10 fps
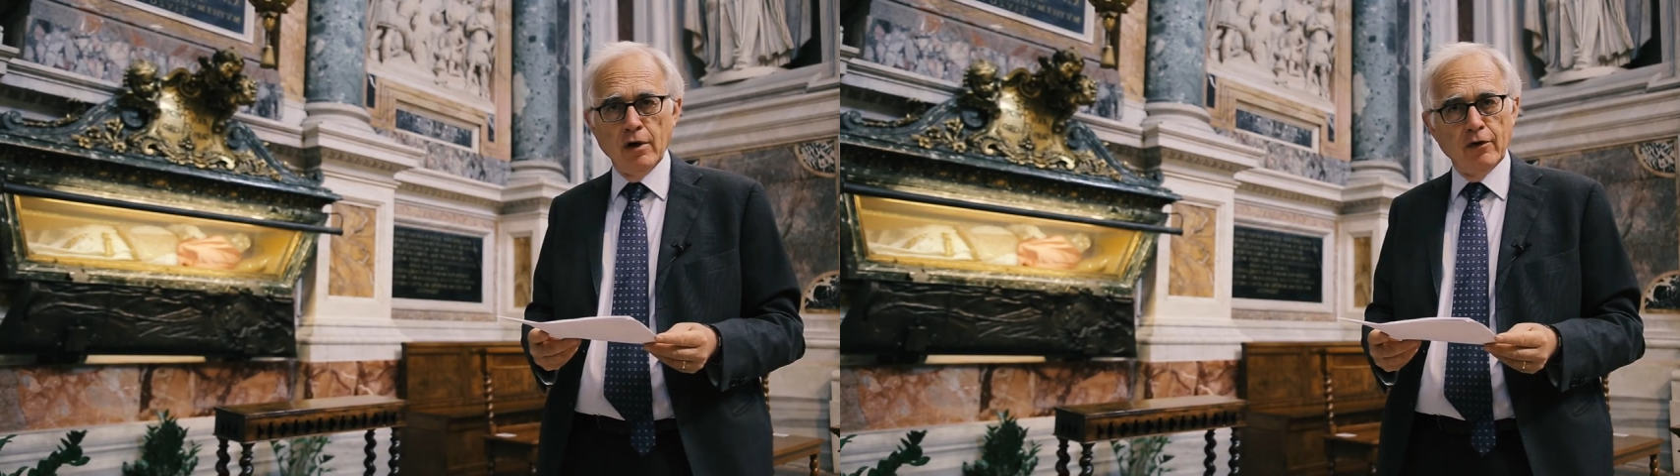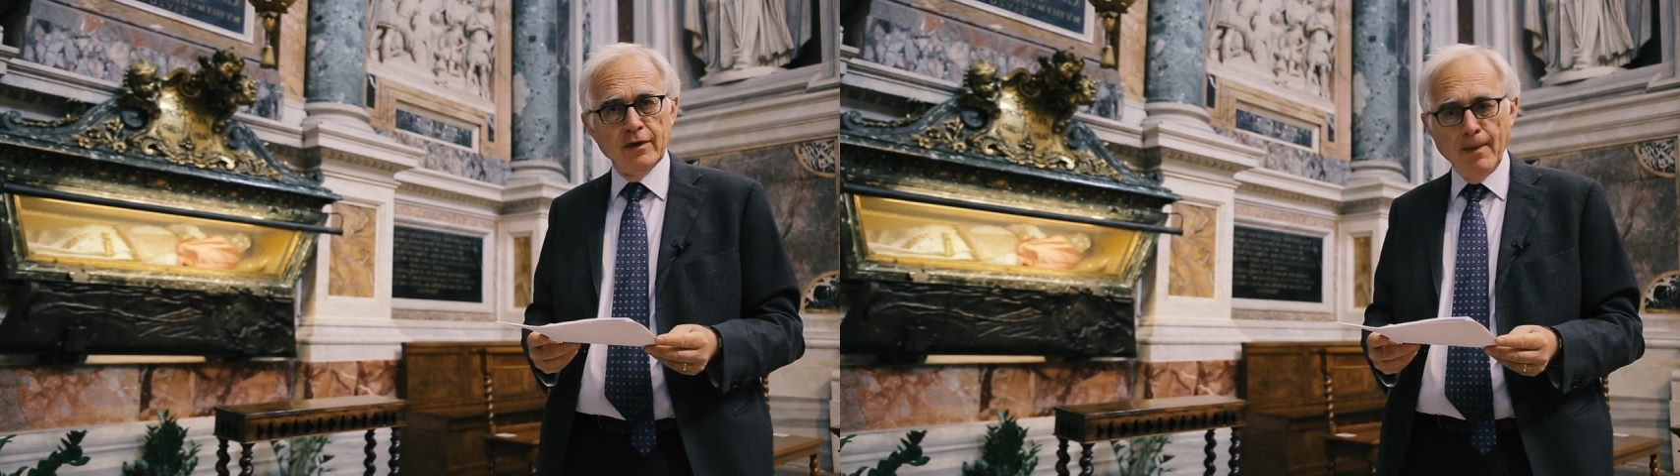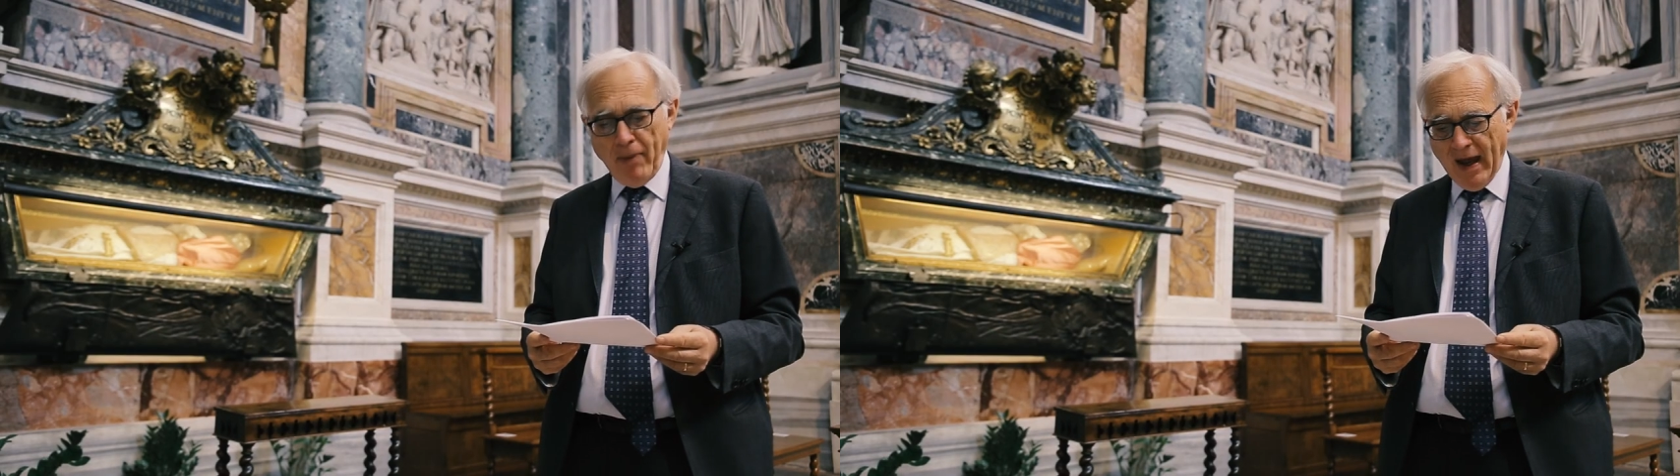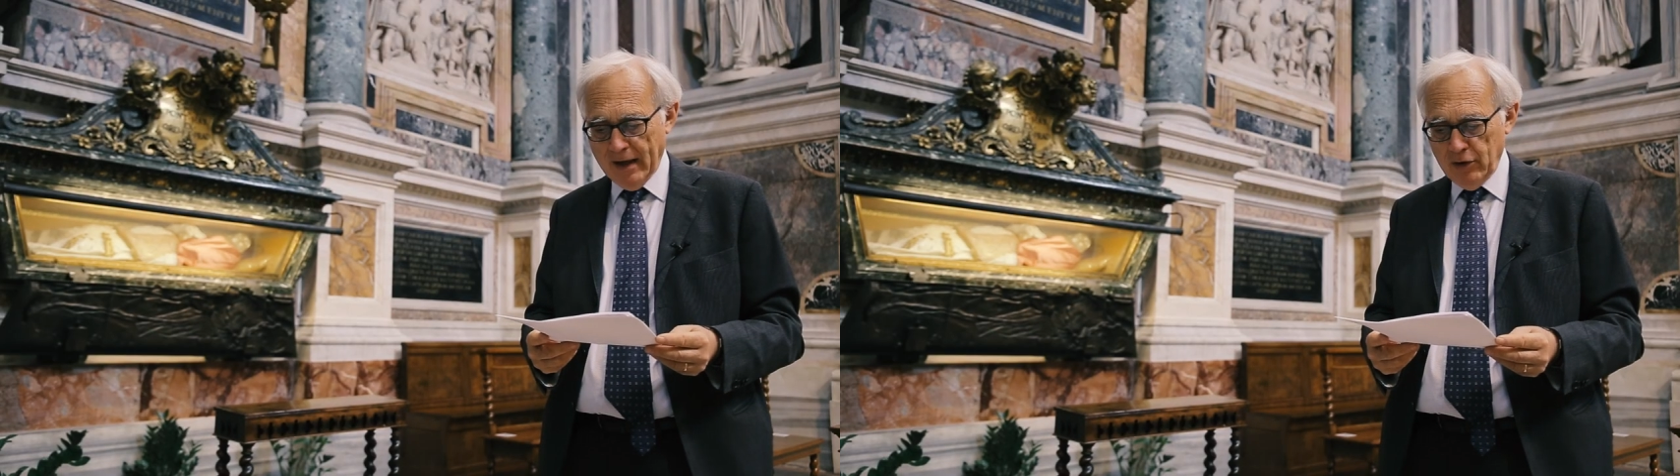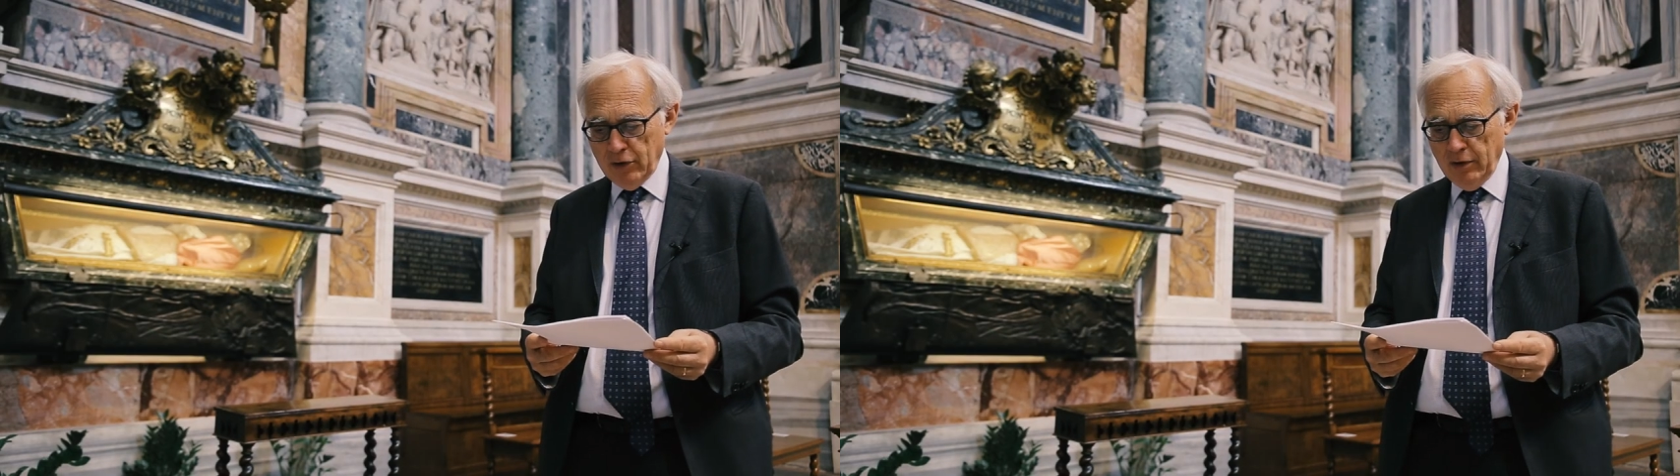of
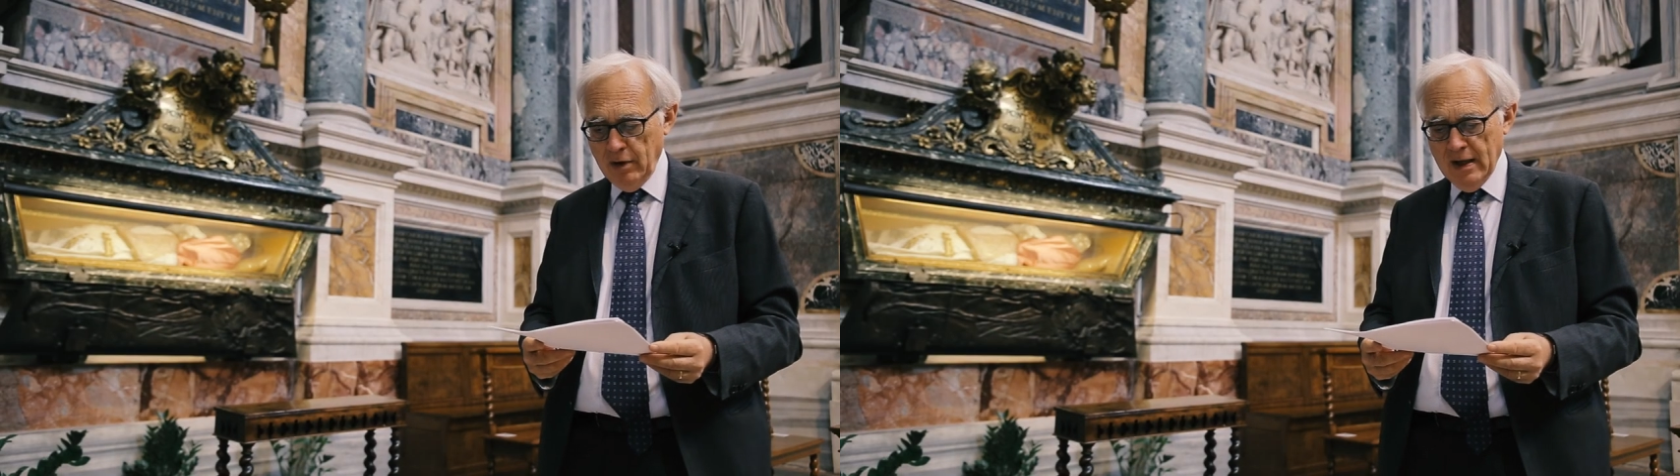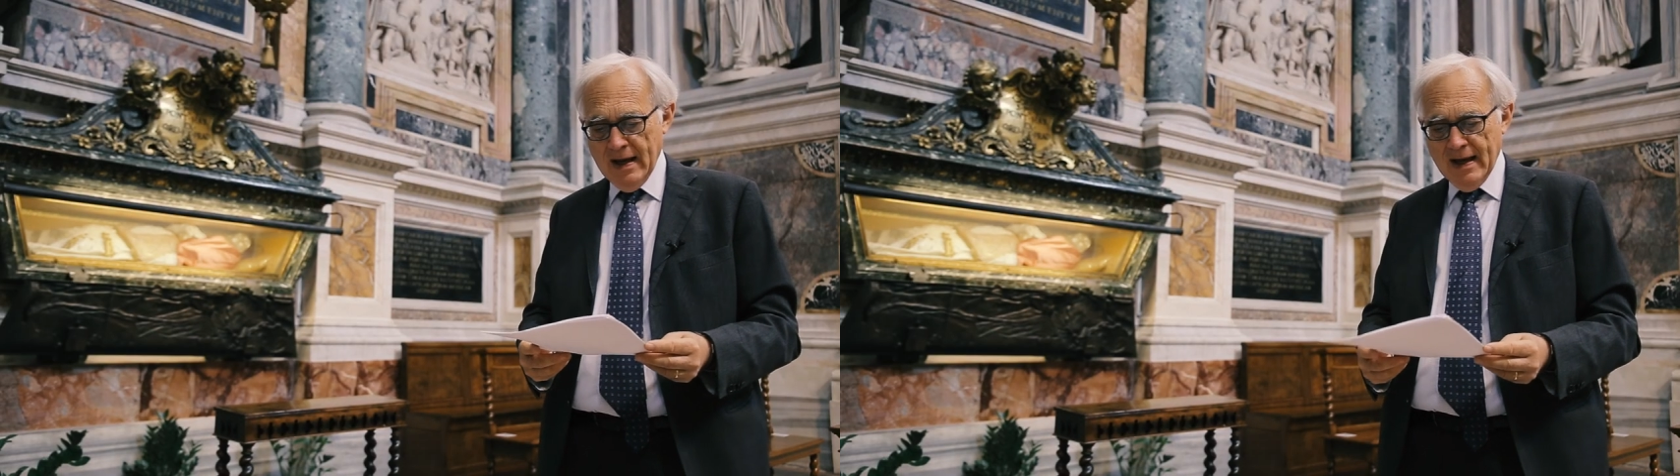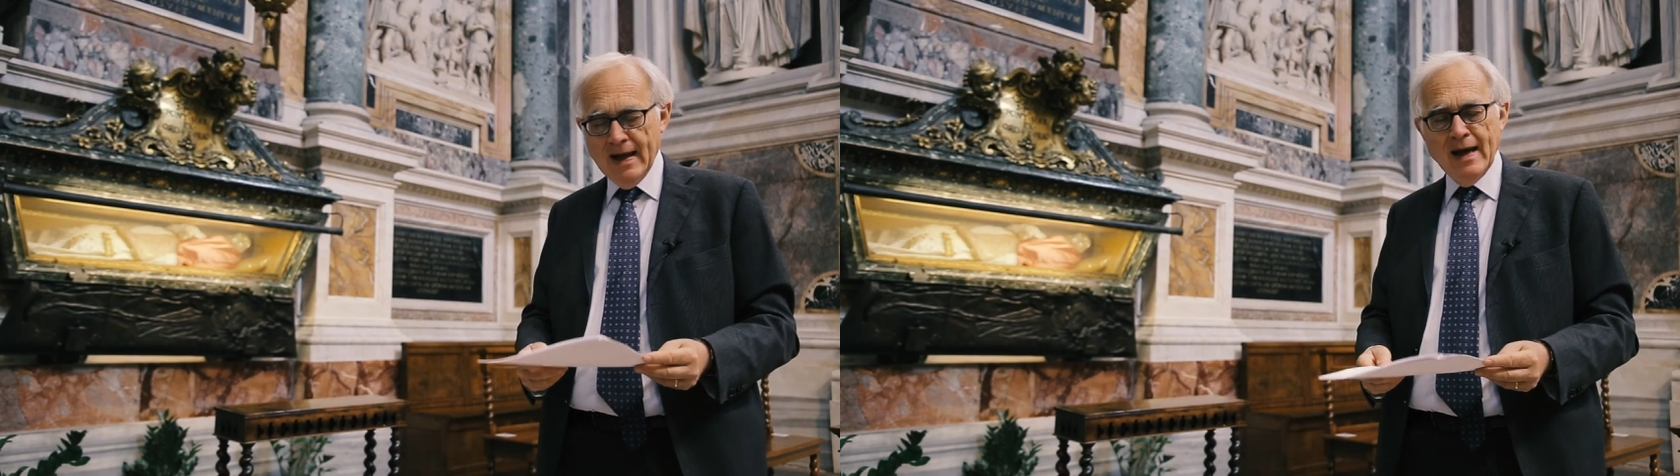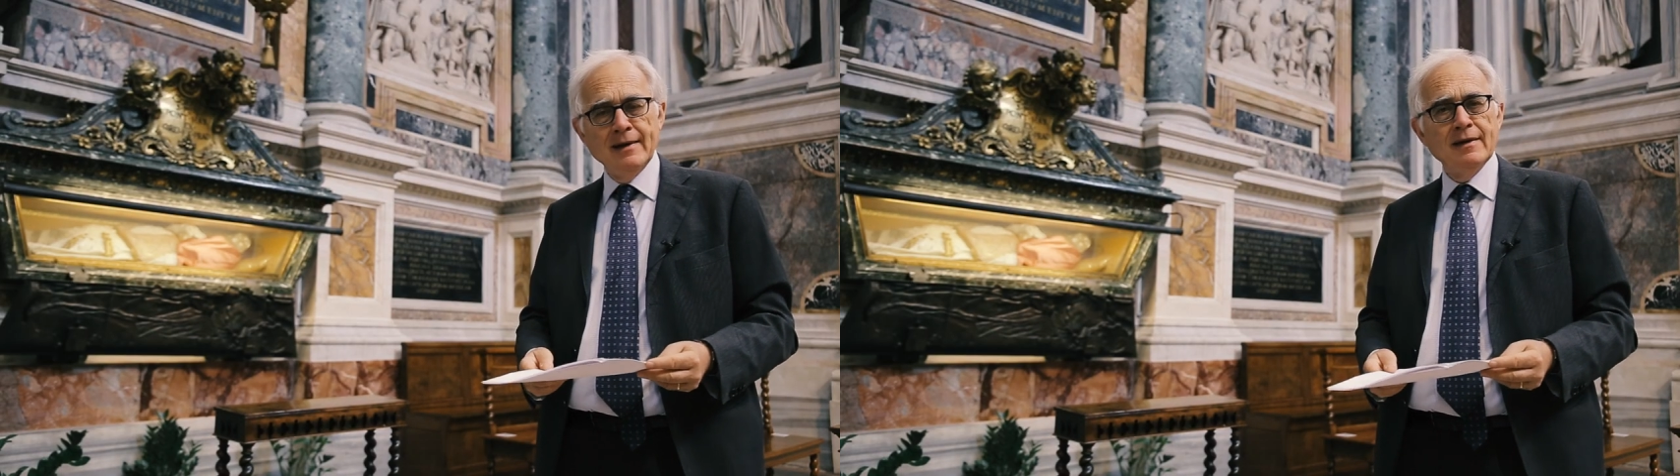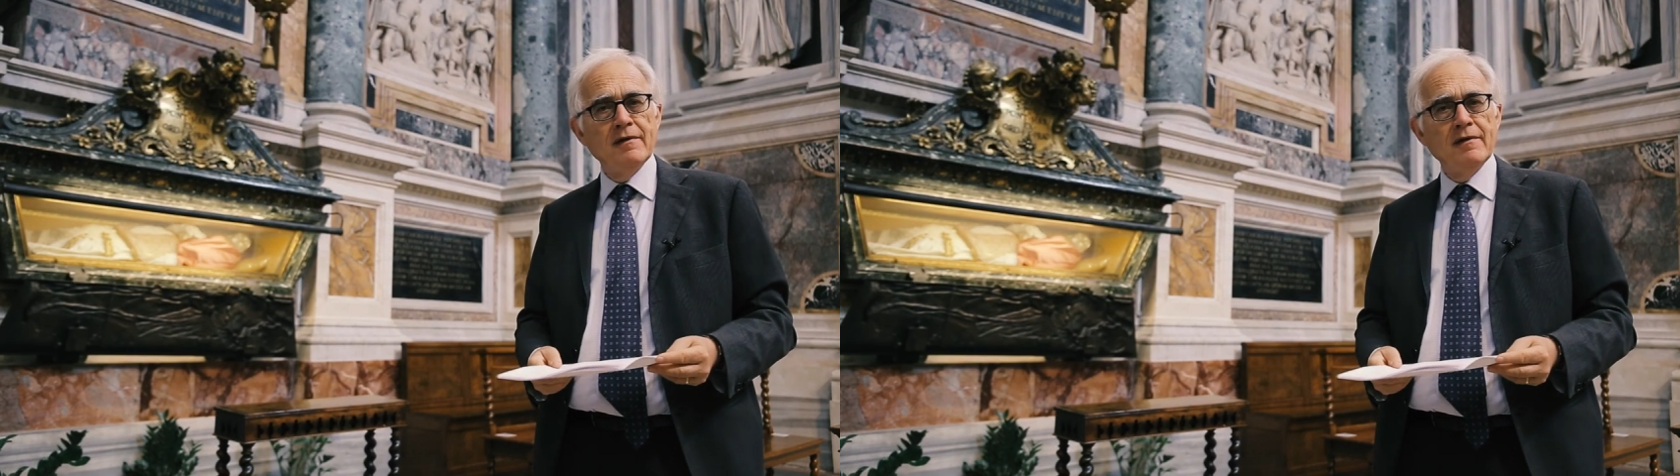Lepanto and